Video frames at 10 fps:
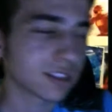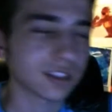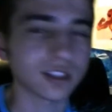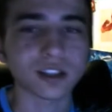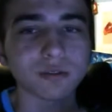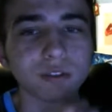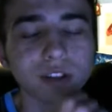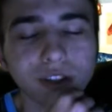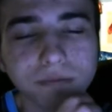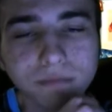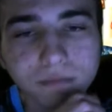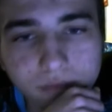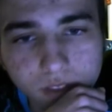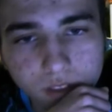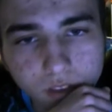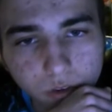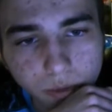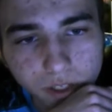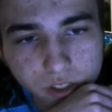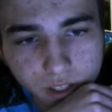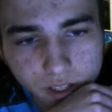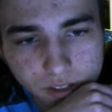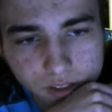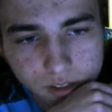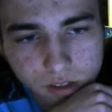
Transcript: it doesn't really do much against.